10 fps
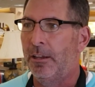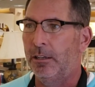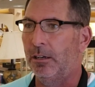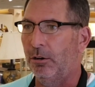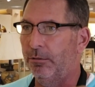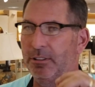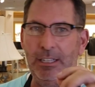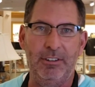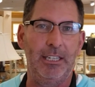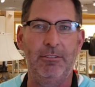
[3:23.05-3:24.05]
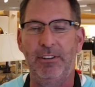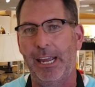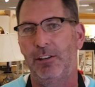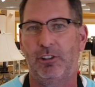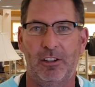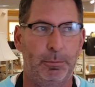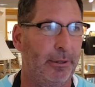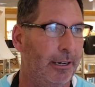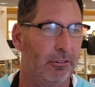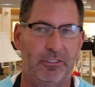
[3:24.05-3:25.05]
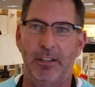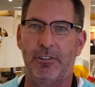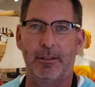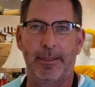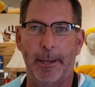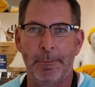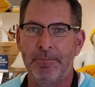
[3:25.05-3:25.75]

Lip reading: DVD VHS players, things like that